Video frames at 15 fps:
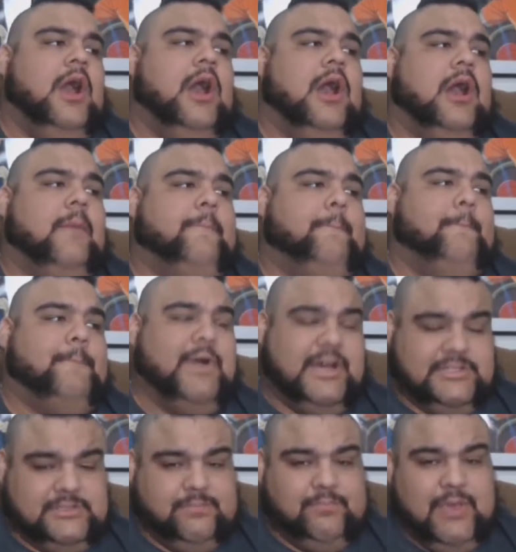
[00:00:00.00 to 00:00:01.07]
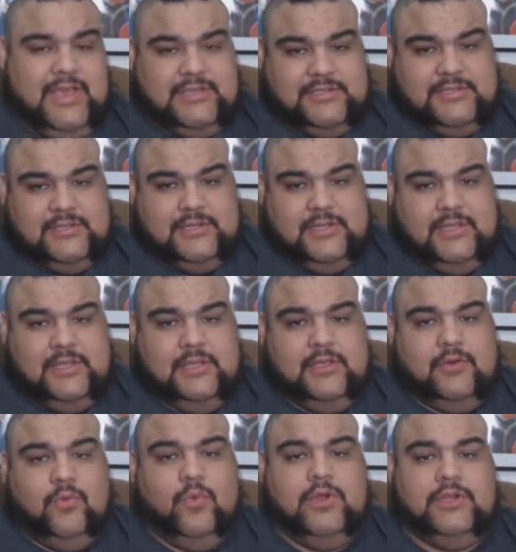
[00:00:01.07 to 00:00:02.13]
But
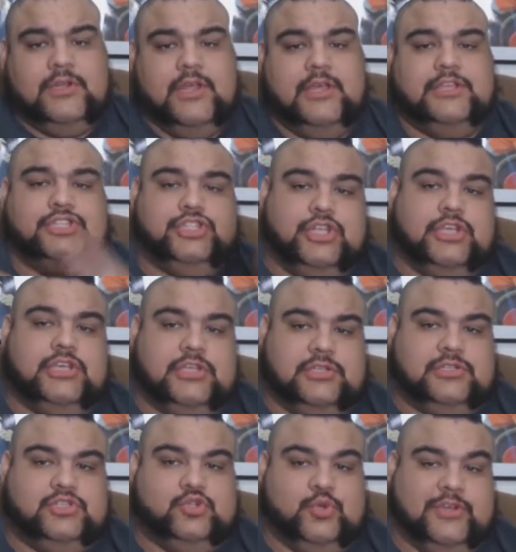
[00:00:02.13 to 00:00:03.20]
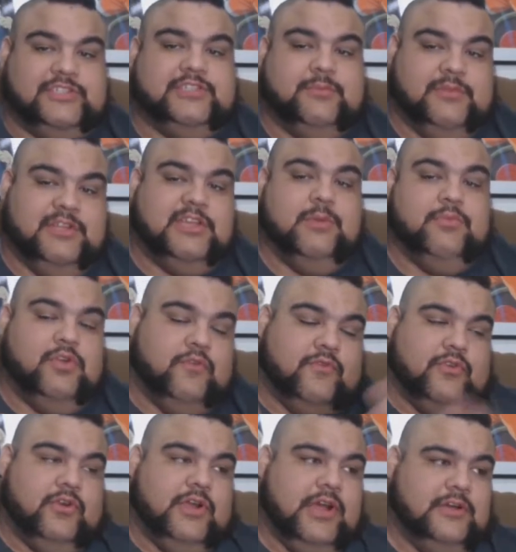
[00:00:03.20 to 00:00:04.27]
basically, one day she tricks him into coming
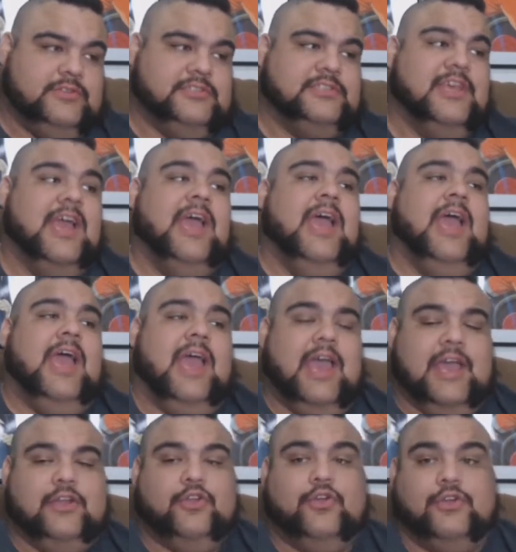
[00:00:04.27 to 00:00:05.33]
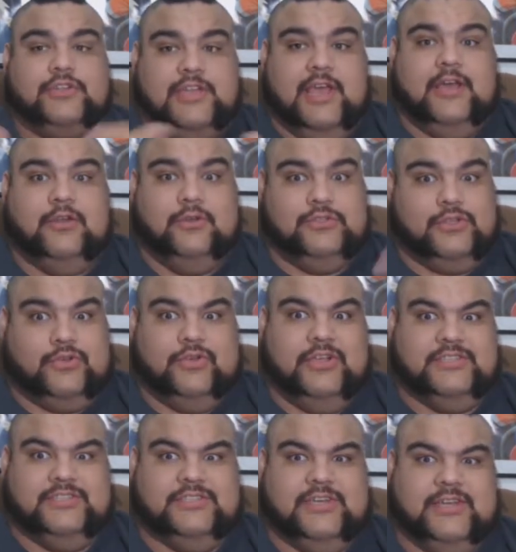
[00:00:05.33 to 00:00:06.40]
over her house, and her dad, who's a
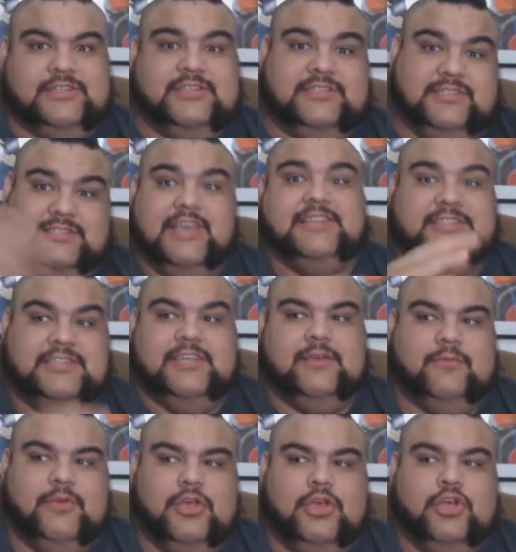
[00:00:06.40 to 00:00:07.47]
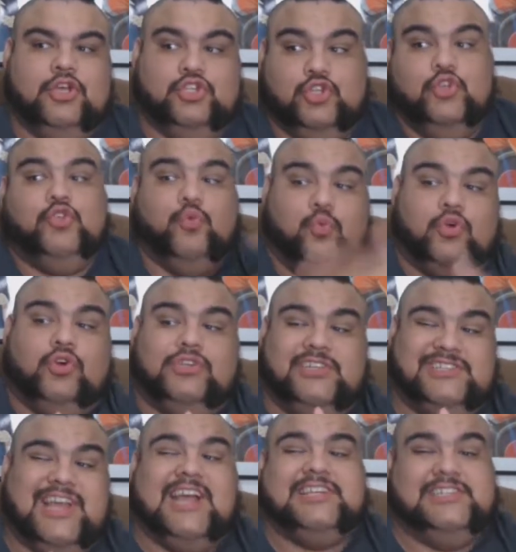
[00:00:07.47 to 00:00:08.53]
crazy scientist, sends him to the world
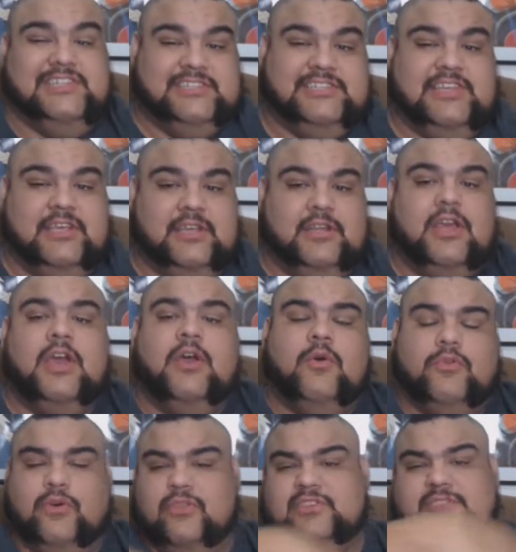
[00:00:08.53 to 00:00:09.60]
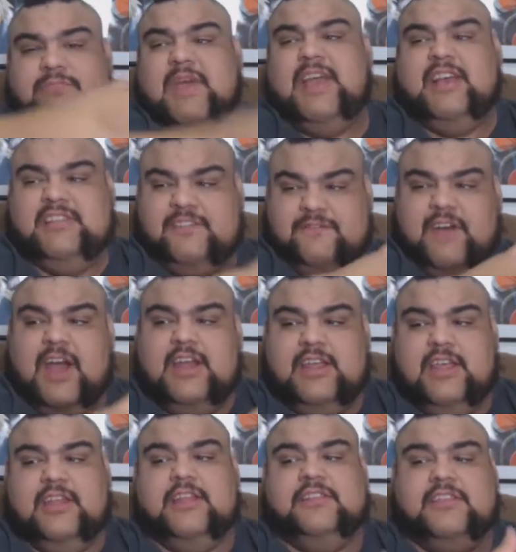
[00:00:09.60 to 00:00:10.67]
he's actually seen with all these mechas
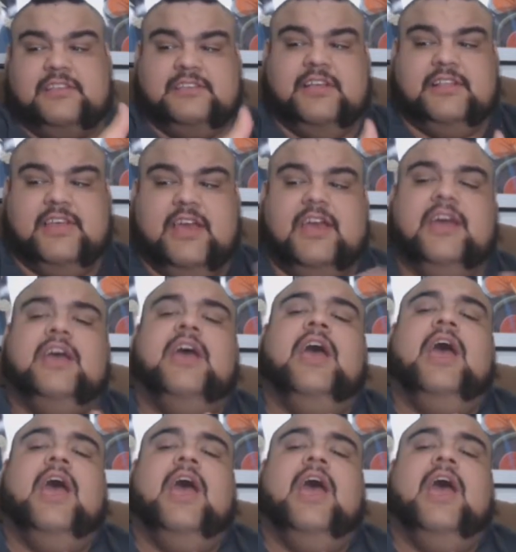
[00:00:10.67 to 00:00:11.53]
fighting and things like that.